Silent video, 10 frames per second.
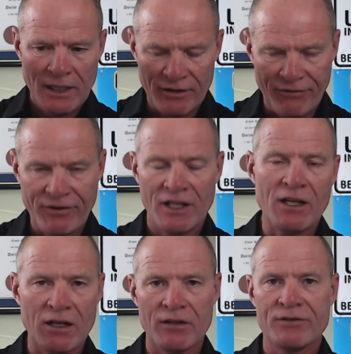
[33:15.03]

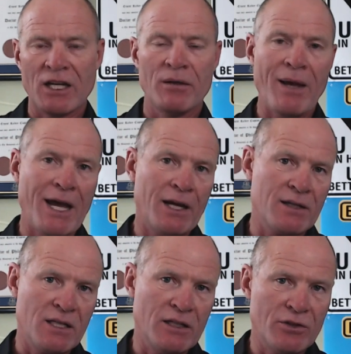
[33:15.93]
fitting of
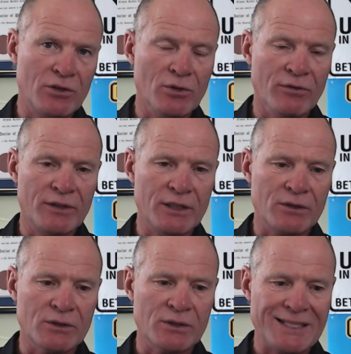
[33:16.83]
telematics into newer
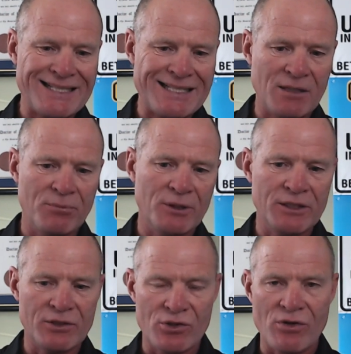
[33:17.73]
vehicles is simply
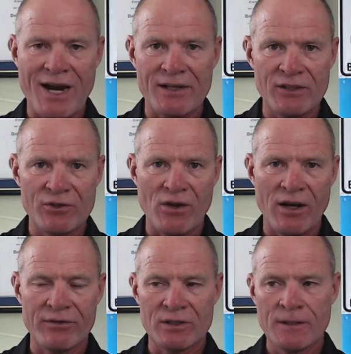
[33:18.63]
distracting
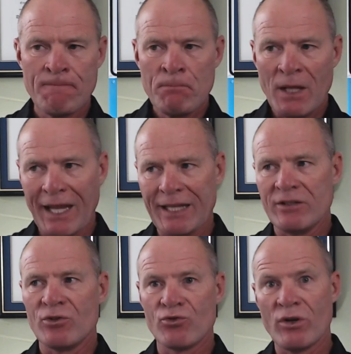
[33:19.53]
drivers
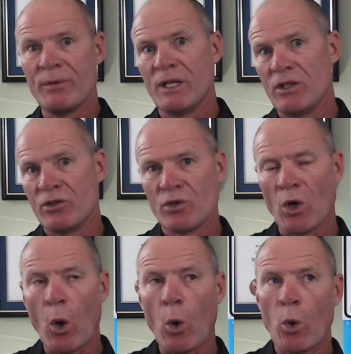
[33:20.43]
and contributing to
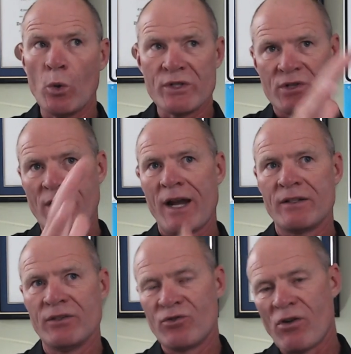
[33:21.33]
the whole
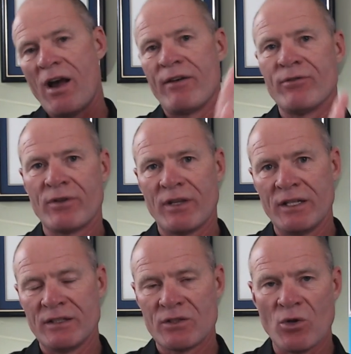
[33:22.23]
distracted driver
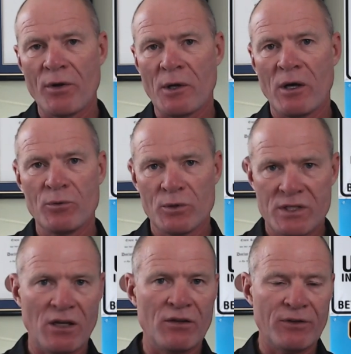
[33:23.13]
thing that's going on with
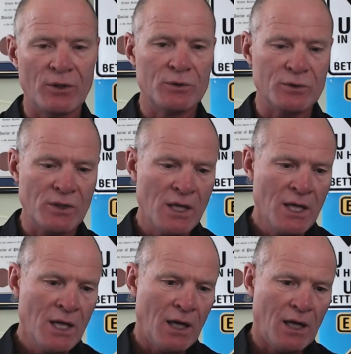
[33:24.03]
cell phones.
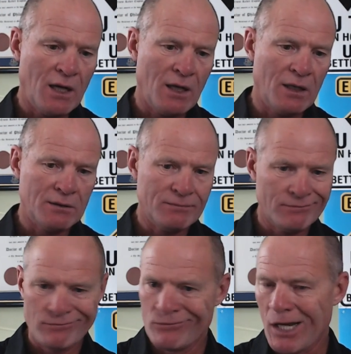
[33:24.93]

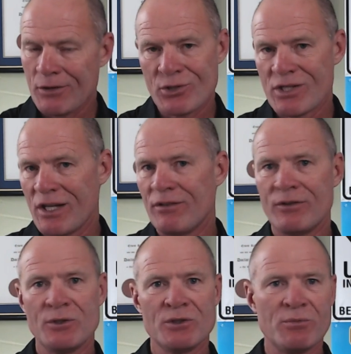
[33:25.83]
Not just cell
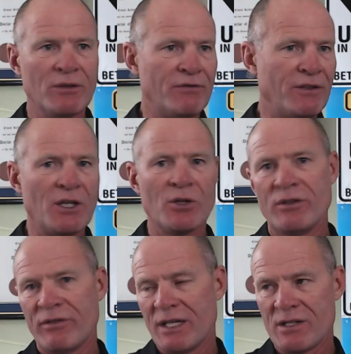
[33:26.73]
phones, but video
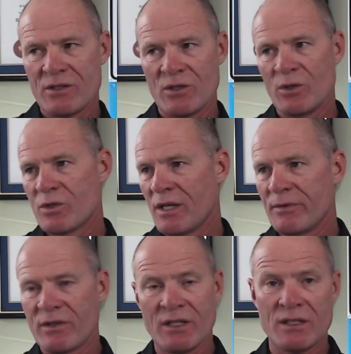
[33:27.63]
devices and those
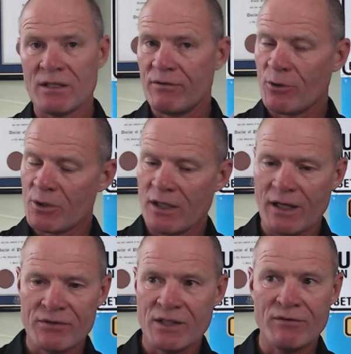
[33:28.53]
types of things. Unfortunately,
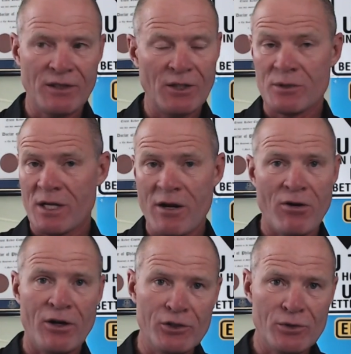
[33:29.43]
I've seen videos
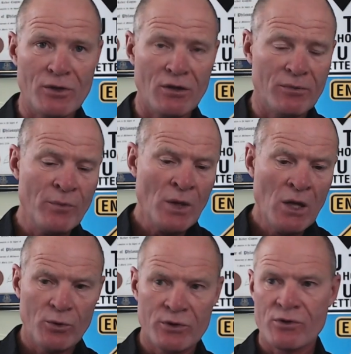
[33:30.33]
here on YouTube
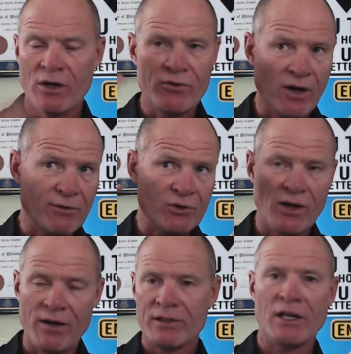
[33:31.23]
with truck drivers
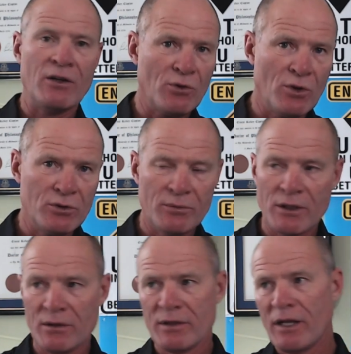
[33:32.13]
driving down the road in the
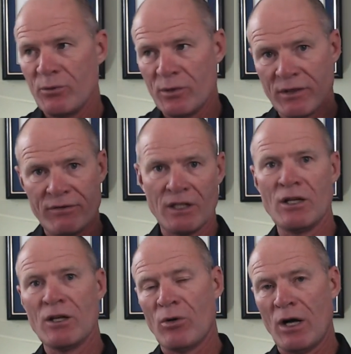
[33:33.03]
middle of the night with a
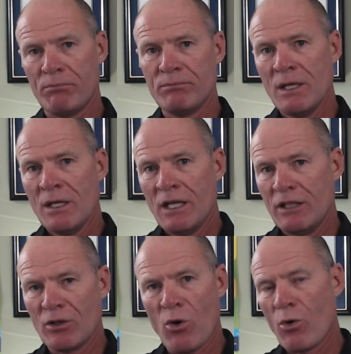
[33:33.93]
video up
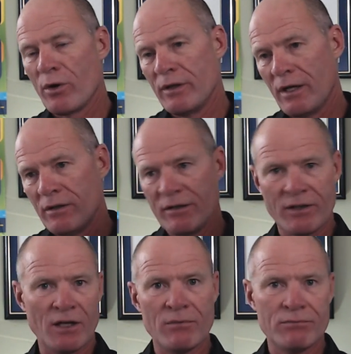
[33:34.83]
in the corner there, and they've
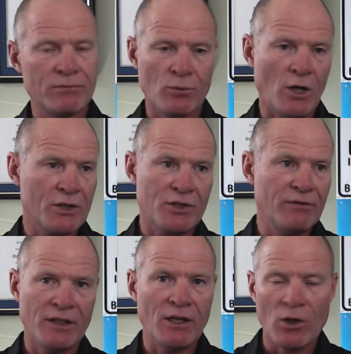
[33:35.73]
got to watching
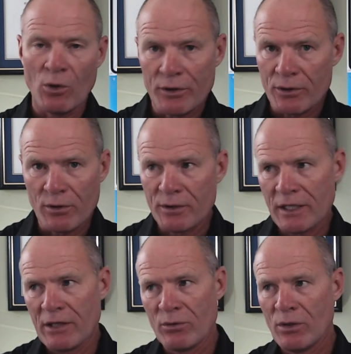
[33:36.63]
a video while they're going
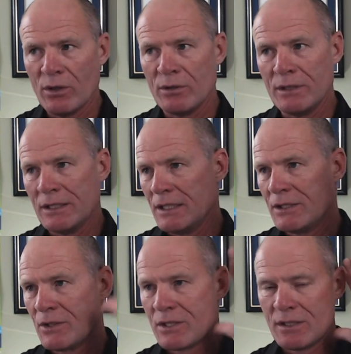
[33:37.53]
down the road. And I
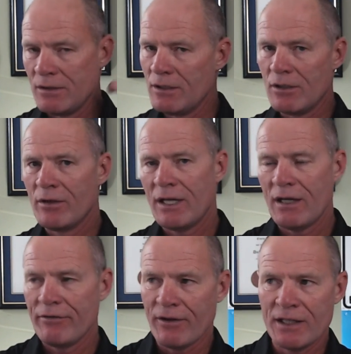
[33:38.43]
just, you know,
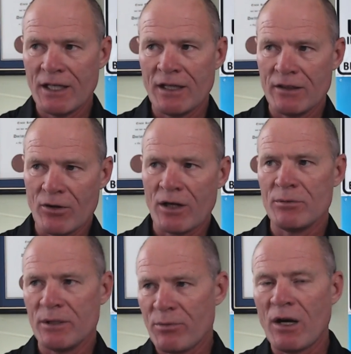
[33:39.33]
I find that
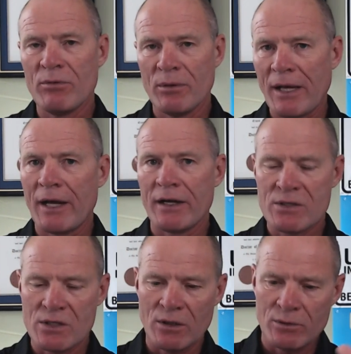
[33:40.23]
incredibly
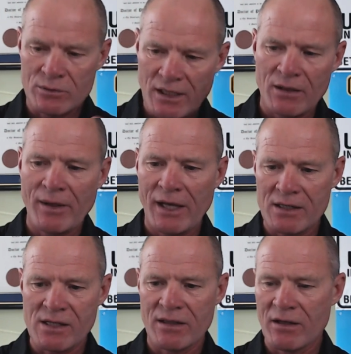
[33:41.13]
problematic. So
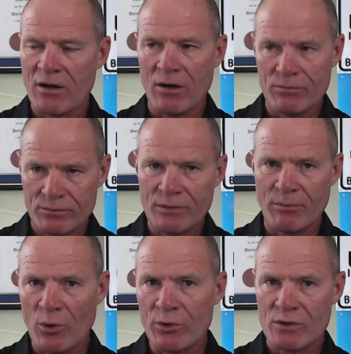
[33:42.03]
telematics, I think, are the
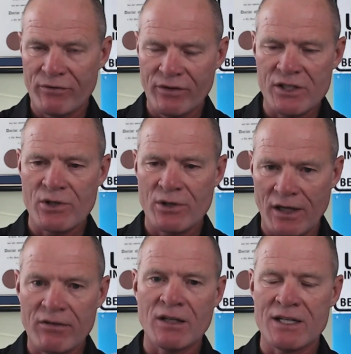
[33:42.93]
bonus feature, and
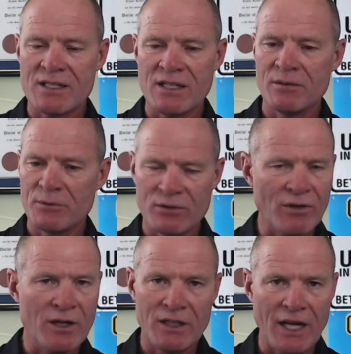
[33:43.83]
I see them as
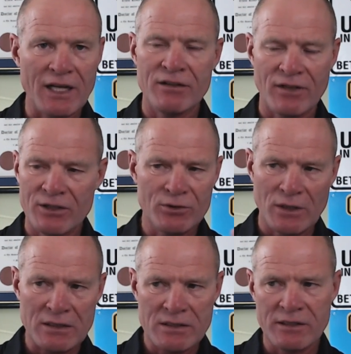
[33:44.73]
very negative. I do
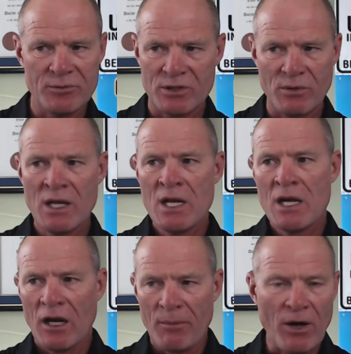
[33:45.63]
not see them as
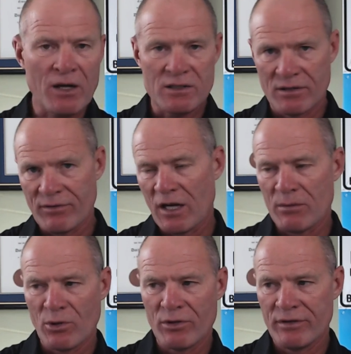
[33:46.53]
a positive
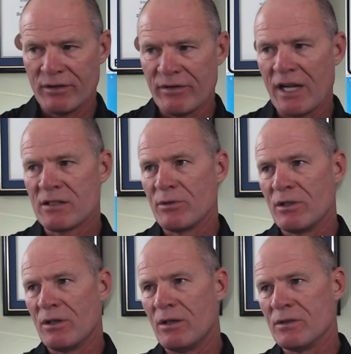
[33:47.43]
automotive advancement
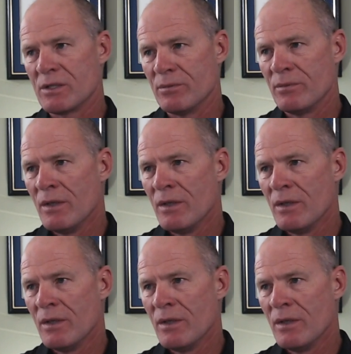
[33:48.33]
at all. So